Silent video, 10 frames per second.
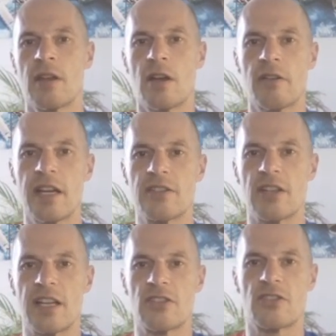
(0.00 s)
Okay, so
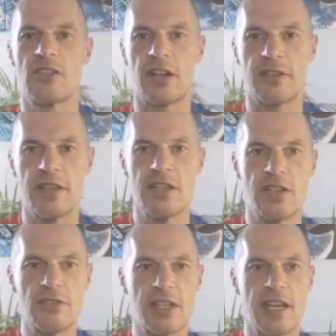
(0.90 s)
let's chuck these
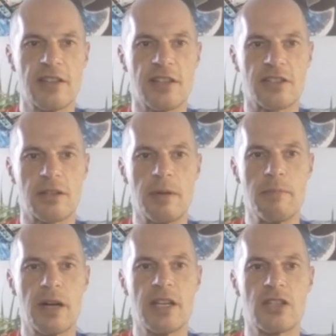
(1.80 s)
two together. So it's going to be
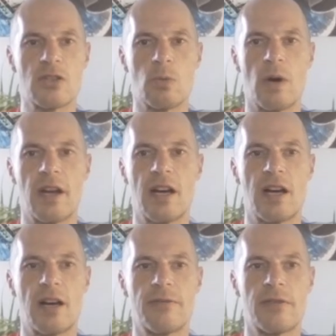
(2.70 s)
minus
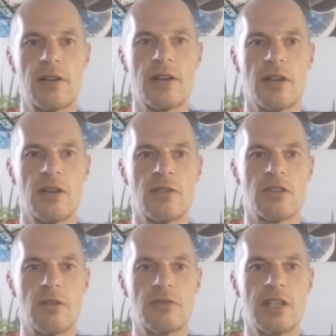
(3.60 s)
1/2.
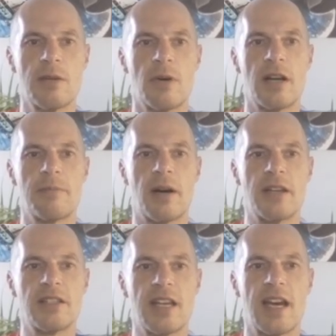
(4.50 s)
So dy by
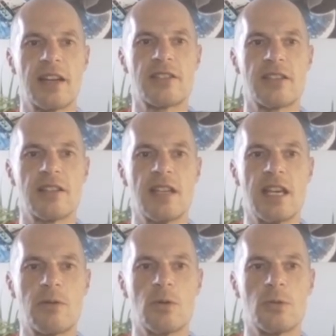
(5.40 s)
dx
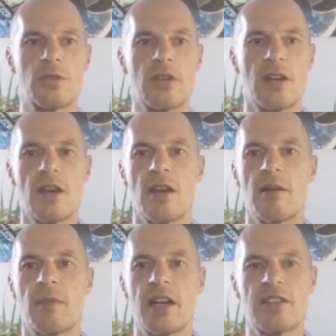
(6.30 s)
equals
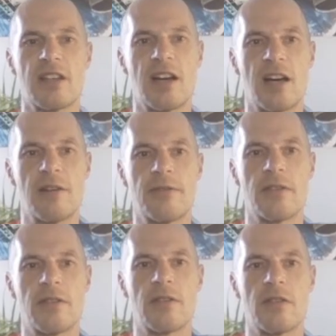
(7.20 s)
minus 1/2
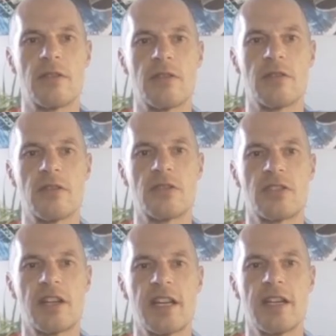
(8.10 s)

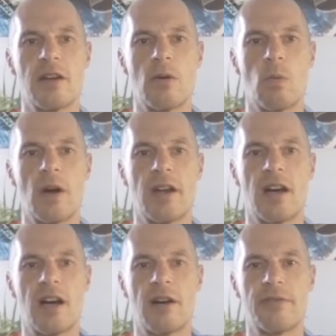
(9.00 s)
sine
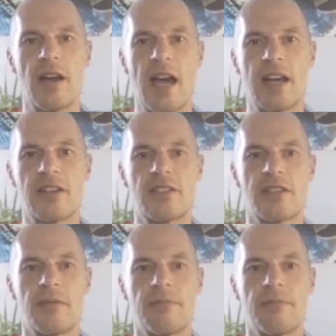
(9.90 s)
1/2 x